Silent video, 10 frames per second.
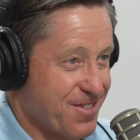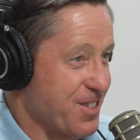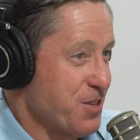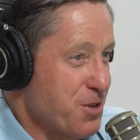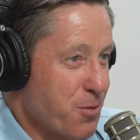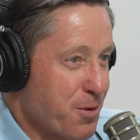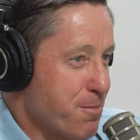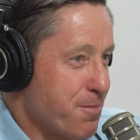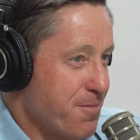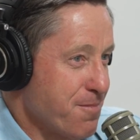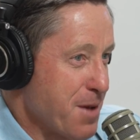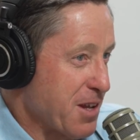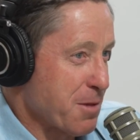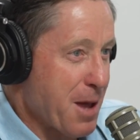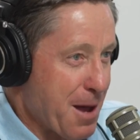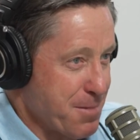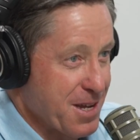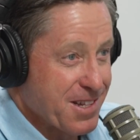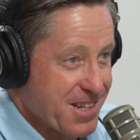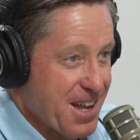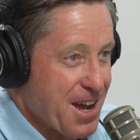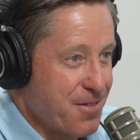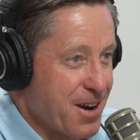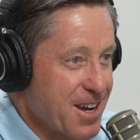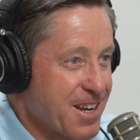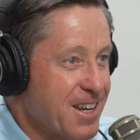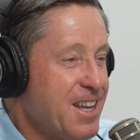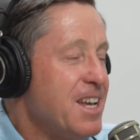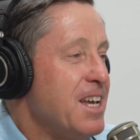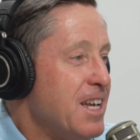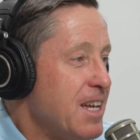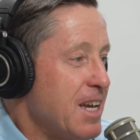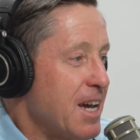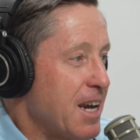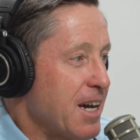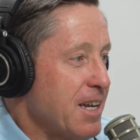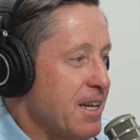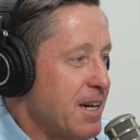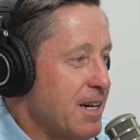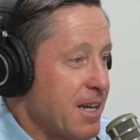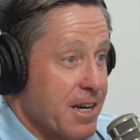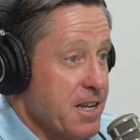Do you know what makes them happy and sad, right? And I